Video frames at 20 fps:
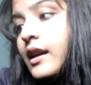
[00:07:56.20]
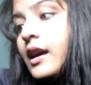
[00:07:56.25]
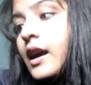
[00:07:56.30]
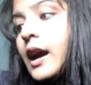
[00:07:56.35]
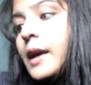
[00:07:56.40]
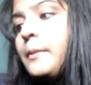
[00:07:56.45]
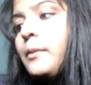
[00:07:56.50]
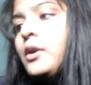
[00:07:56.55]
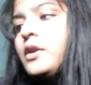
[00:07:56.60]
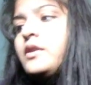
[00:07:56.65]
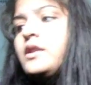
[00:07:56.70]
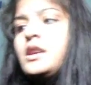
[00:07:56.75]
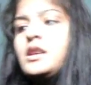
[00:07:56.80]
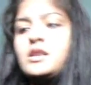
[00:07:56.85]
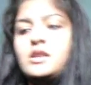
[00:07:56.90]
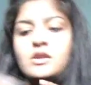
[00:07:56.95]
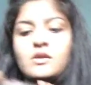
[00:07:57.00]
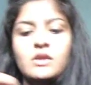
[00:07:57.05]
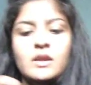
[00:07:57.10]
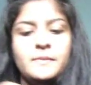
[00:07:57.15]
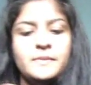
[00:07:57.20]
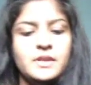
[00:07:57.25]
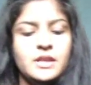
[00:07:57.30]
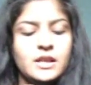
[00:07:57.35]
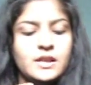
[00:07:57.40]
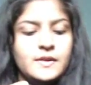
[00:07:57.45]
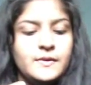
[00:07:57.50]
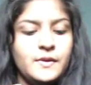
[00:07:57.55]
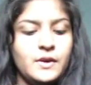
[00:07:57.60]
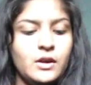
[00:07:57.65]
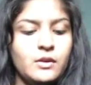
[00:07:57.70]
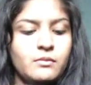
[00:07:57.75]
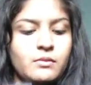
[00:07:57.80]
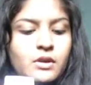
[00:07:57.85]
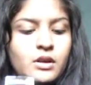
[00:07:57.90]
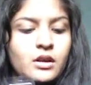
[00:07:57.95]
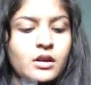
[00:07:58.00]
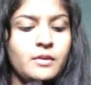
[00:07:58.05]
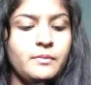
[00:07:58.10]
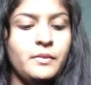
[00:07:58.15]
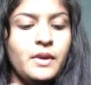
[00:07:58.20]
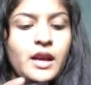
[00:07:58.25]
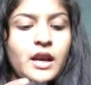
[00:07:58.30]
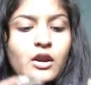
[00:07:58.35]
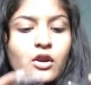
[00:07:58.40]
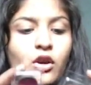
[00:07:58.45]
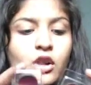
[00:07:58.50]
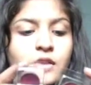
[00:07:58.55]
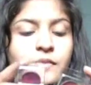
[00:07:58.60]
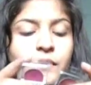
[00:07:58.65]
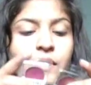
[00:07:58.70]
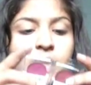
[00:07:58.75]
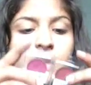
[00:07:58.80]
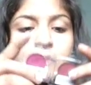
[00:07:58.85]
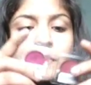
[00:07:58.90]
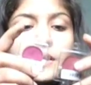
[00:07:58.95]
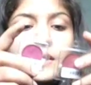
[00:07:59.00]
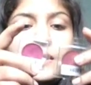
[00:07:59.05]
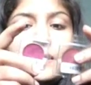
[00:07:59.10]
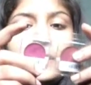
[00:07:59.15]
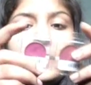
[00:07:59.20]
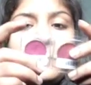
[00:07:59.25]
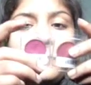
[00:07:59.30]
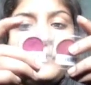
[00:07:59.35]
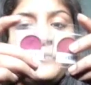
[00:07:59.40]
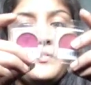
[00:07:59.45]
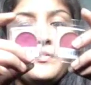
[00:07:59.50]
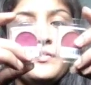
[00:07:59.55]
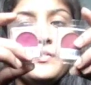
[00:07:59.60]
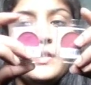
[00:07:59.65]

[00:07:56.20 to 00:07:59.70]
I bought these two lipsticks from Inglot Freedom System.